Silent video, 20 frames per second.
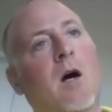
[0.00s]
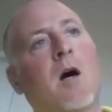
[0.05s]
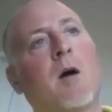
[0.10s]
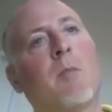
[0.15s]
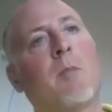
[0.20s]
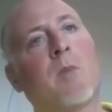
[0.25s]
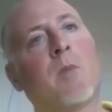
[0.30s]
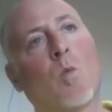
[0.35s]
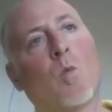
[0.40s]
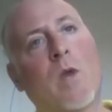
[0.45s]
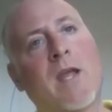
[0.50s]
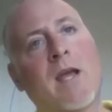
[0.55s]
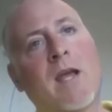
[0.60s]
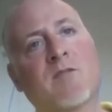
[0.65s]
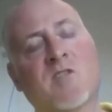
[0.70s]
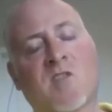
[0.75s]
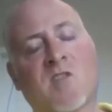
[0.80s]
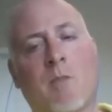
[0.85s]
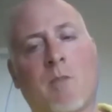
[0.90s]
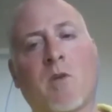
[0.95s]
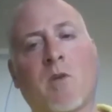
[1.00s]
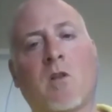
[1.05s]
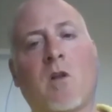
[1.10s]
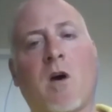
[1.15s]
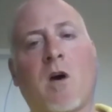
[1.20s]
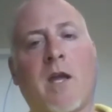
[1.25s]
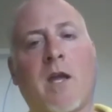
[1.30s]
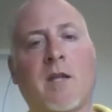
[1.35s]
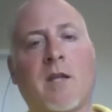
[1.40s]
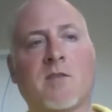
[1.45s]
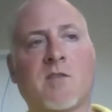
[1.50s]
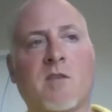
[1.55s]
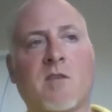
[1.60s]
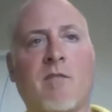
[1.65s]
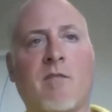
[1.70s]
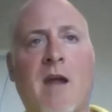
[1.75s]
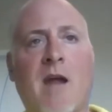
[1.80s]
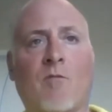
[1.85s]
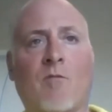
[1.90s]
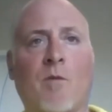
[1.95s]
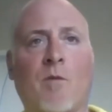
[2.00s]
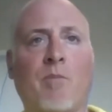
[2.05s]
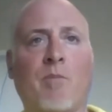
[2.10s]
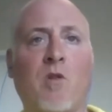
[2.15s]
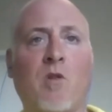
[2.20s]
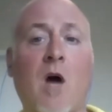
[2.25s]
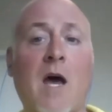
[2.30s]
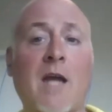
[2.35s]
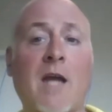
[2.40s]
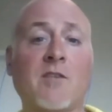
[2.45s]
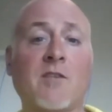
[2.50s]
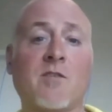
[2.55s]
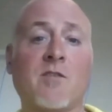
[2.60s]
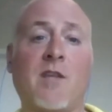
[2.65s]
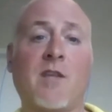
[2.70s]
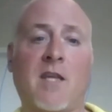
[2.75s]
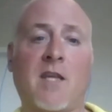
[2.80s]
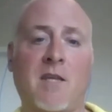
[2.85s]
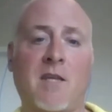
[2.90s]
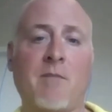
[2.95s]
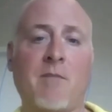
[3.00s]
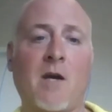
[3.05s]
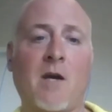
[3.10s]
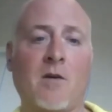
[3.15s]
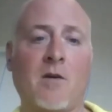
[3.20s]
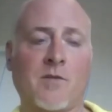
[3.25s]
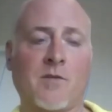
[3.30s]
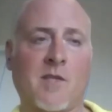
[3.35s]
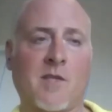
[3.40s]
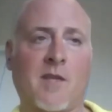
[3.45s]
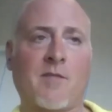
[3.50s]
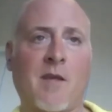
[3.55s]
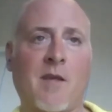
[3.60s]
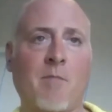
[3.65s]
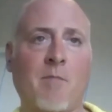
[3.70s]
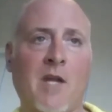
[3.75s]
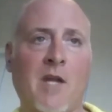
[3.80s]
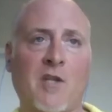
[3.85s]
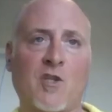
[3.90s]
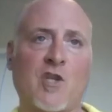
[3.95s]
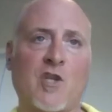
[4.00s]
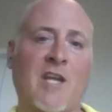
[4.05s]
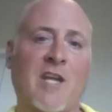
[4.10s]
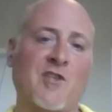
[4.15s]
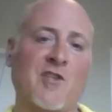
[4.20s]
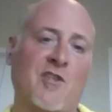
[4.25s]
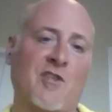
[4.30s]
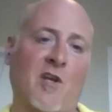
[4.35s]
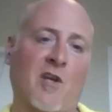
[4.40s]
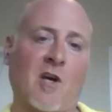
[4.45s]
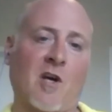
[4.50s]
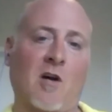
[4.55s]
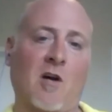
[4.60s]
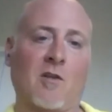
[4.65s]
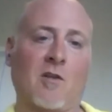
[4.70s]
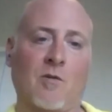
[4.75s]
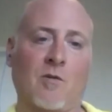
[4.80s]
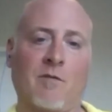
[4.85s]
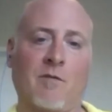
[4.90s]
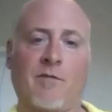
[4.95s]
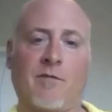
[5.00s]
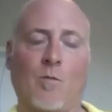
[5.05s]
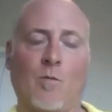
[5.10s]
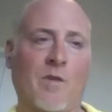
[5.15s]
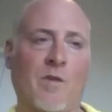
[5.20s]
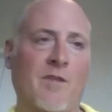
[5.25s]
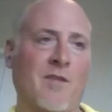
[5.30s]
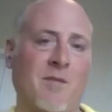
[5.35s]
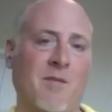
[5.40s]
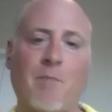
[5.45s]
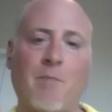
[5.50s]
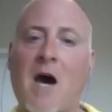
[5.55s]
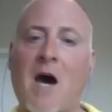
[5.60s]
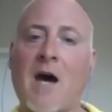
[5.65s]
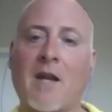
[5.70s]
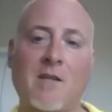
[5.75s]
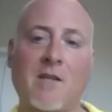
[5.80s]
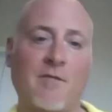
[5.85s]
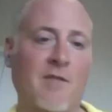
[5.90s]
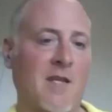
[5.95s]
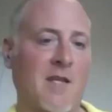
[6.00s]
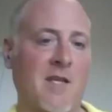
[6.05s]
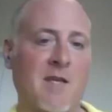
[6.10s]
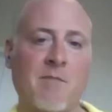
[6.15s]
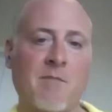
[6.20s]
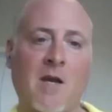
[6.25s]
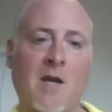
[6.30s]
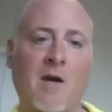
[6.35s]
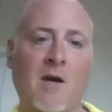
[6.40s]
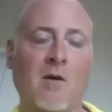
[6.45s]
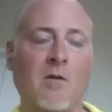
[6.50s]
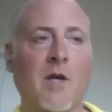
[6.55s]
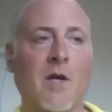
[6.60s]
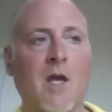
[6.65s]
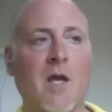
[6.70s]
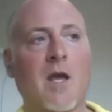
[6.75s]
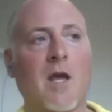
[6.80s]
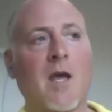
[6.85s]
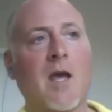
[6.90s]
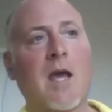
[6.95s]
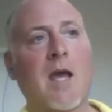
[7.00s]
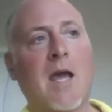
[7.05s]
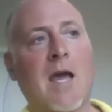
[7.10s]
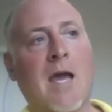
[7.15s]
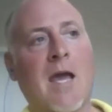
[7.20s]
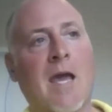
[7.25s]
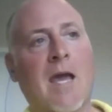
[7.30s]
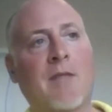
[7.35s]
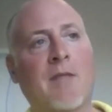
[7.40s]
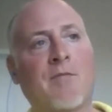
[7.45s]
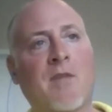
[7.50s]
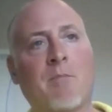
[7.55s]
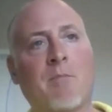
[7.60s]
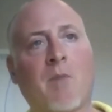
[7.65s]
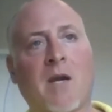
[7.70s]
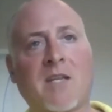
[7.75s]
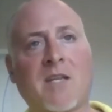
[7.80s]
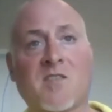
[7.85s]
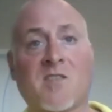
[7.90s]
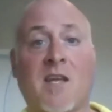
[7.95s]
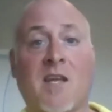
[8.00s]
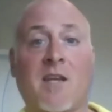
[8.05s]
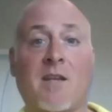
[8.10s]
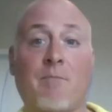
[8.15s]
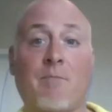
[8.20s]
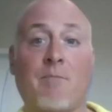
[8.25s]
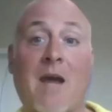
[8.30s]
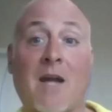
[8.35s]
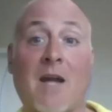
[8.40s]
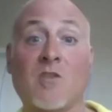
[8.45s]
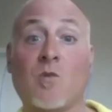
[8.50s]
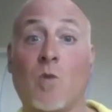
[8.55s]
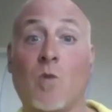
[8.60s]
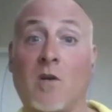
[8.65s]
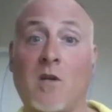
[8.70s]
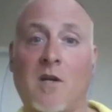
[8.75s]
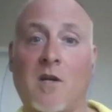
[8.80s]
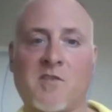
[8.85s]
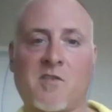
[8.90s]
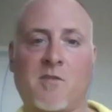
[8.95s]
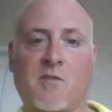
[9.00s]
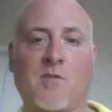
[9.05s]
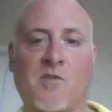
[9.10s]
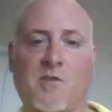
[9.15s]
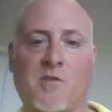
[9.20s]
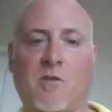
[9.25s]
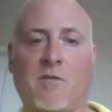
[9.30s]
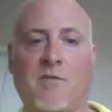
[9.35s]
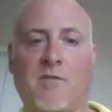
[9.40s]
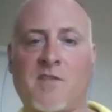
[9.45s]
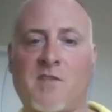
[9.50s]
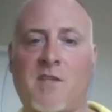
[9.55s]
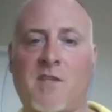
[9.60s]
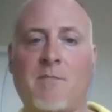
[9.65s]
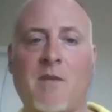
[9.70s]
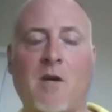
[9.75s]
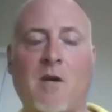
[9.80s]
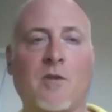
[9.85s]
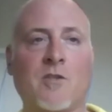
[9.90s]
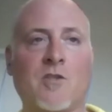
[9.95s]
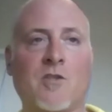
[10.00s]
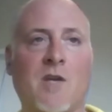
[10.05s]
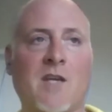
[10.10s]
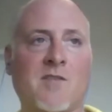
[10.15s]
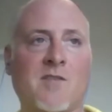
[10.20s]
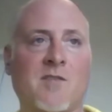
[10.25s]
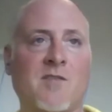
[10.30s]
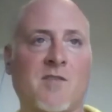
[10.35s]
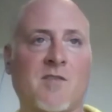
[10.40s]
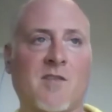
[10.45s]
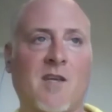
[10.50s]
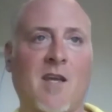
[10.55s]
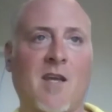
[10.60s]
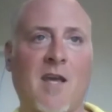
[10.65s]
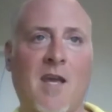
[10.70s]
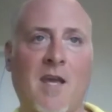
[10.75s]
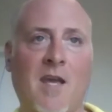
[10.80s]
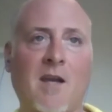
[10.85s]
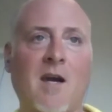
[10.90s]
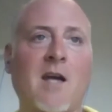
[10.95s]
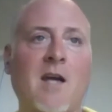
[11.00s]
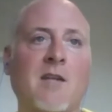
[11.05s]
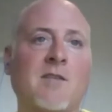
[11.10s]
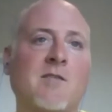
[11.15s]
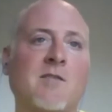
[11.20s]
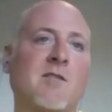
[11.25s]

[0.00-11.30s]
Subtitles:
We have some clients that reply to the emails, and they might change the color within the body of the email, and they might send it back to our customer service email address and say, hey guys,